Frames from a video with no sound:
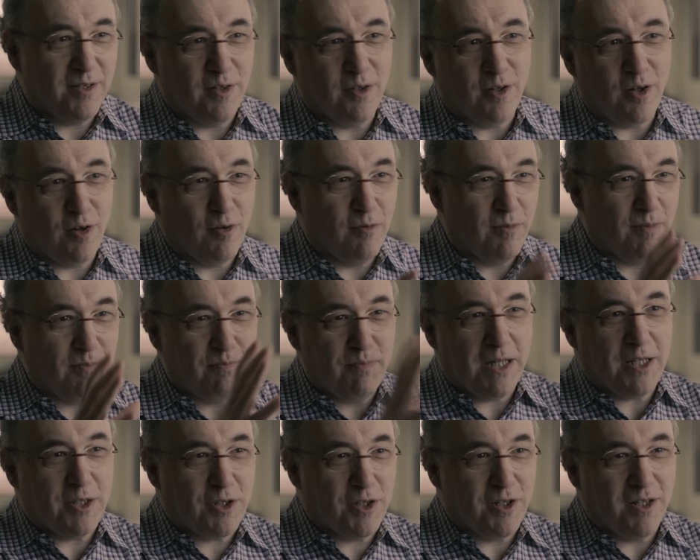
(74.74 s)
you know,
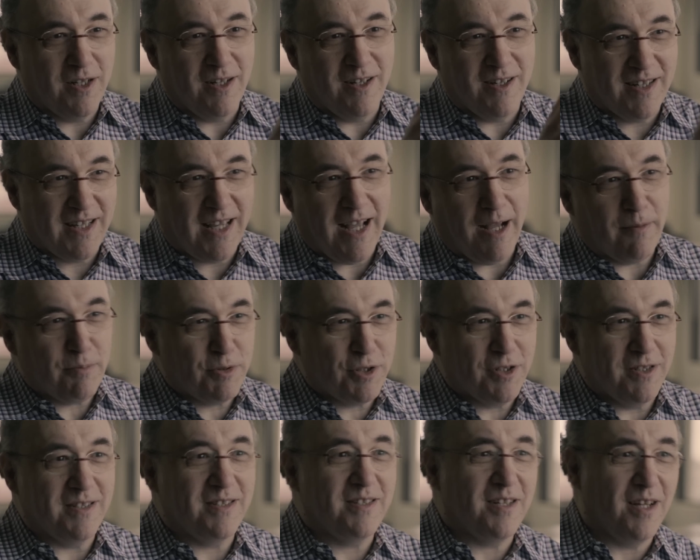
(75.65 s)
picture
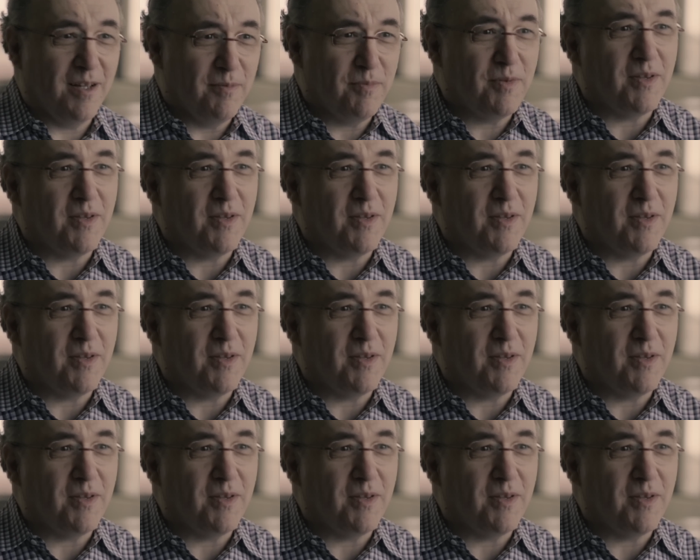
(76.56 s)
caption type